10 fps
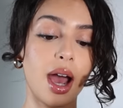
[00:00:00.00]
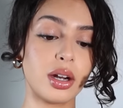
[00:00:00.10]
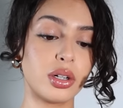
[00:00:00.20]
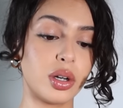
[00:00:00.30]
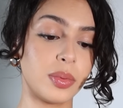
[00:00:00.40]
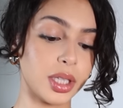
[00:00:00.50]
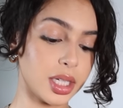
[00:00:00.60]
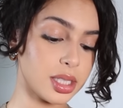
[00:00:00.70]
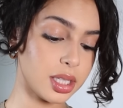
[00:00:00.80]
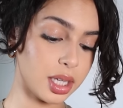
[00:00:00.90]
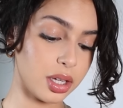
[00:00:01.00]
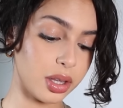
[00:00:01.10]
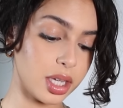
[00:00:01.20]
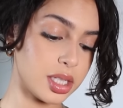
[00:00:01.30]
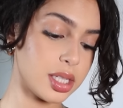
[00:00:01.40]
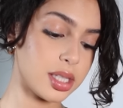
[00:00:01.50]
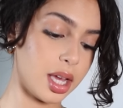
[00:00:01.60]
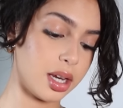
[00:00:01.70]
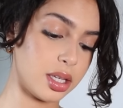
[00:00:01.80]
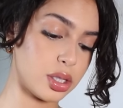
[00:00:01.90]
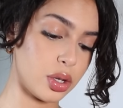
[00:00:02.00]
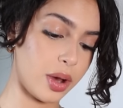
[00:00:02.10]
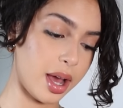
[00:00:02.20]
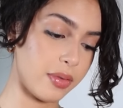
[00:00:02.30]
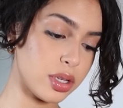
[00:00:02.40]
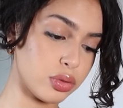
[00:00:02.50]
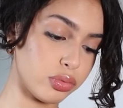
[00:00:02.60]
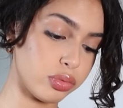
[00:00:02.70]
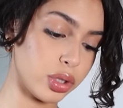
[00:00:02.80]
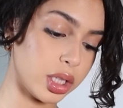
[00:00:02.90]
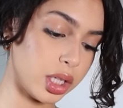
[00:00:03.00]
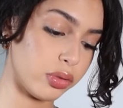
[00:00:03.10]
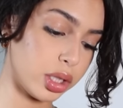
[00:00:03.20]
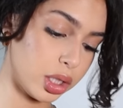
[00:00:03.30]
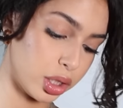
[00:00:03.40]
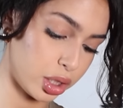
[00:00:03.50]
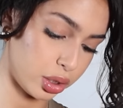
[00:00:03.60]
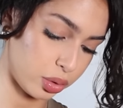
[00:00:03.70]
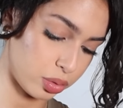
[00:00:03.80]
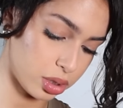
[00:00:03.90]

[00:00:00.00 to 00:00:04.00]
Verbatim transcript: I don't know, but Luxe to Kill, they just get it. So I have this really, really cute